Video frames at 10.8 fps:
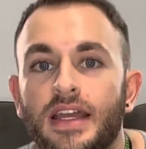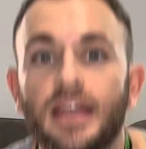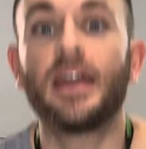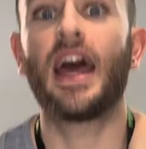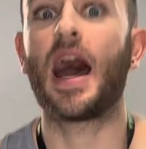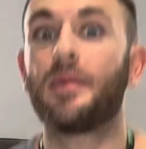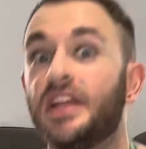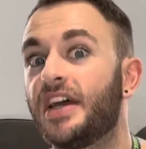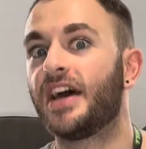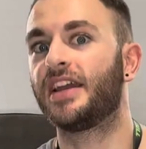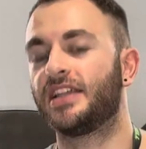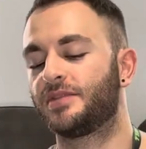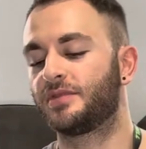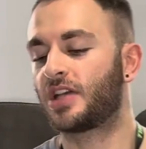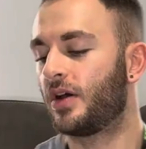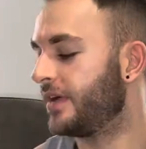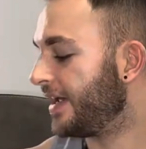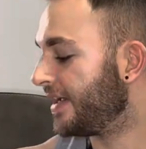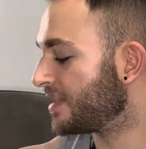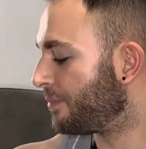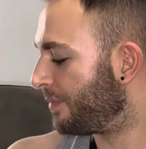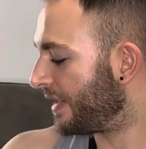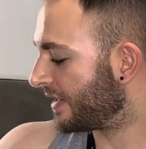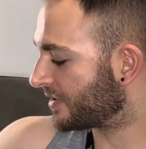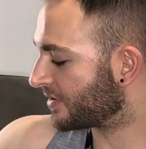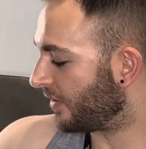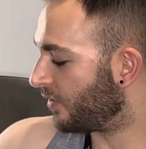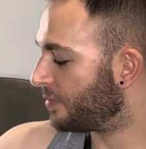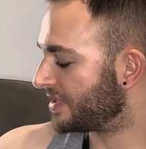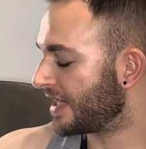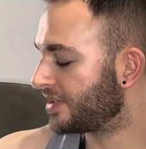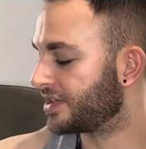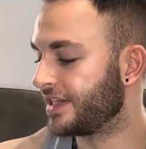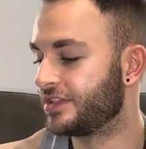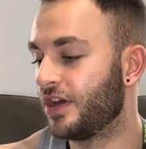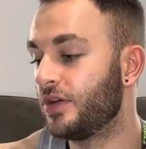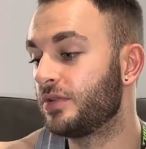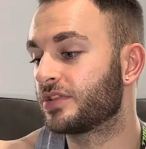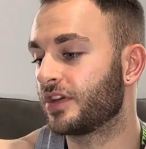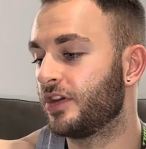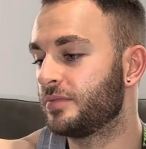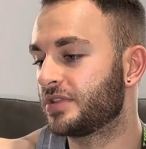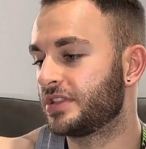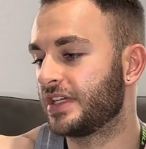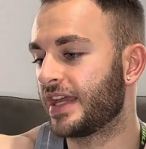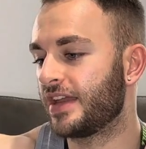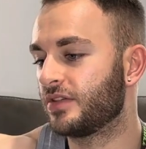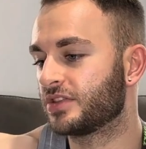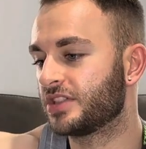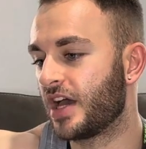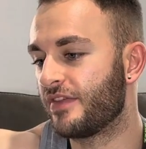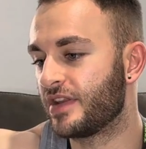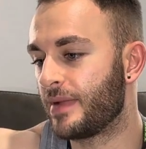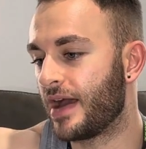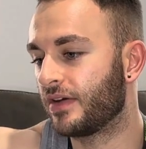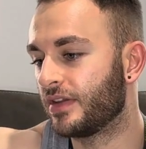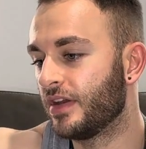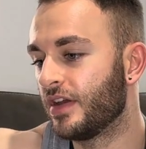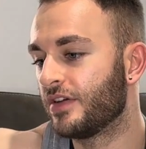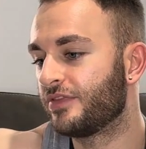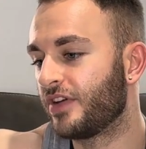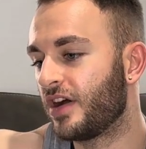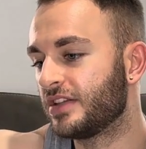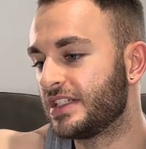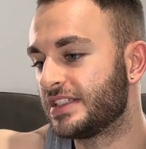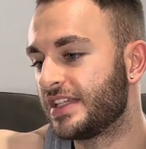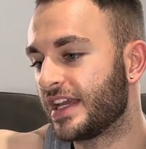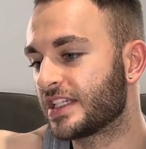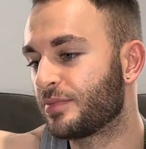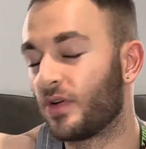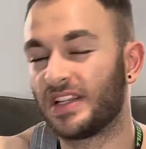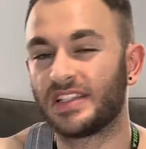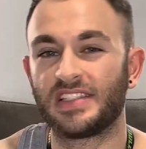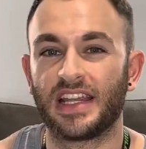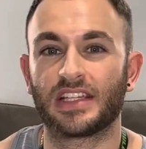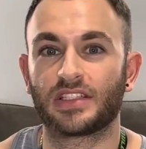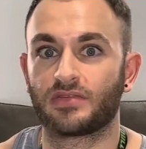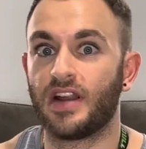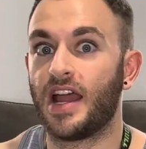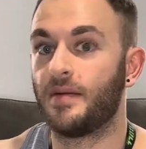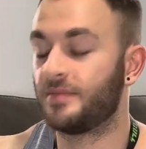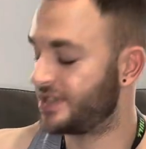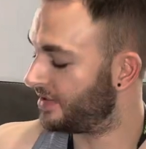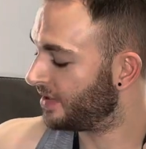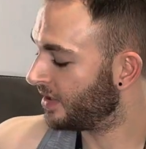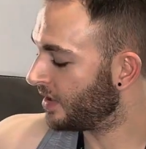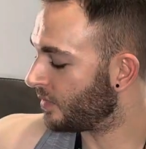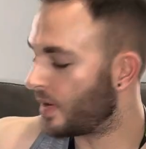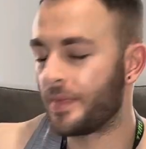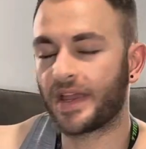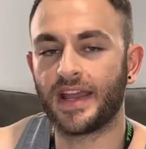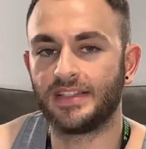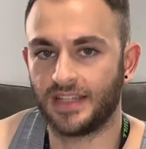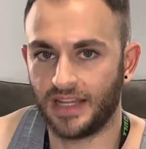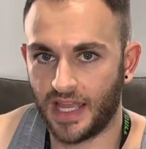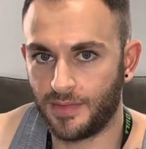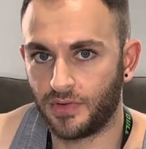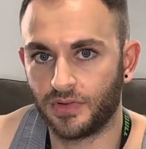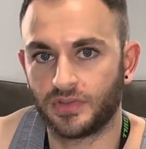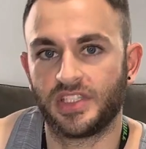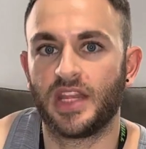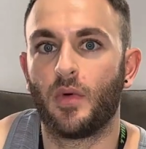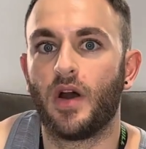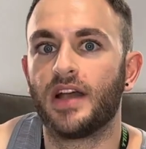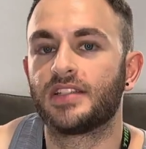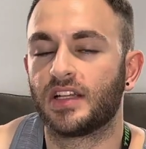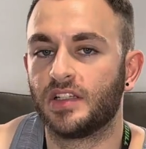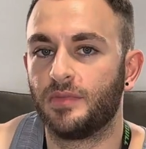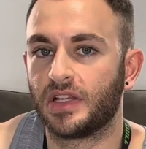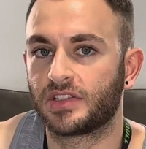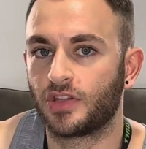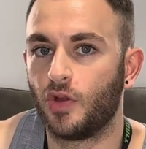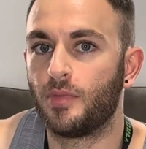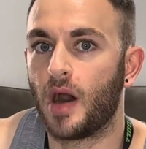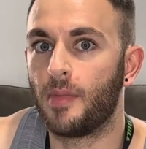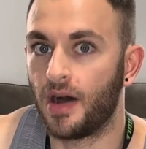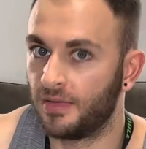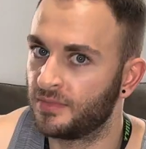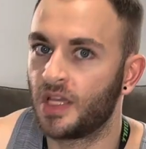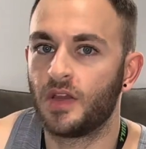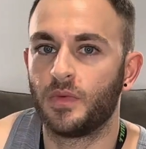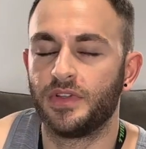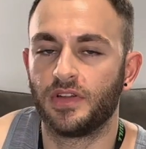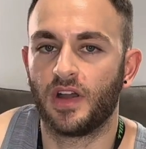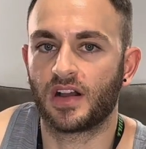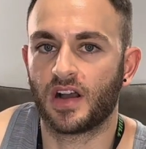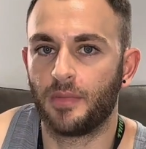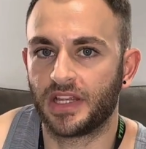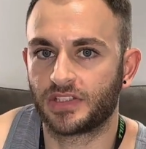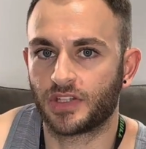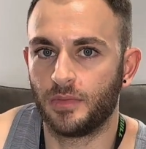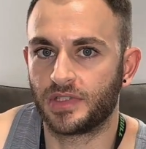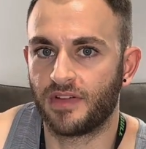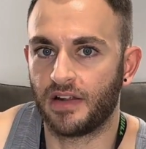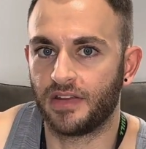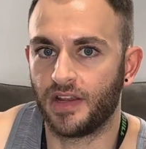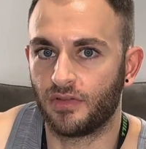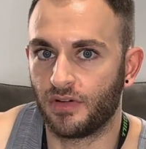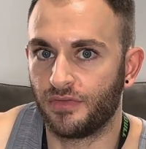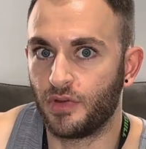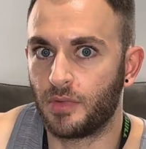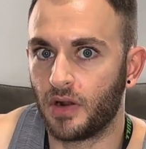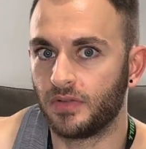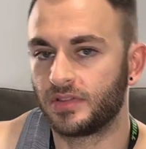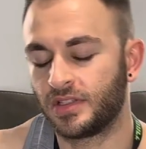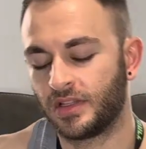happy days. So it is a big scoop. It's actually 2 scoops to get your serving amount, 36.6 grams. And when we get into the label, you'll see why it's such a big scooper, but we do like our big scoops around here on Review Bros.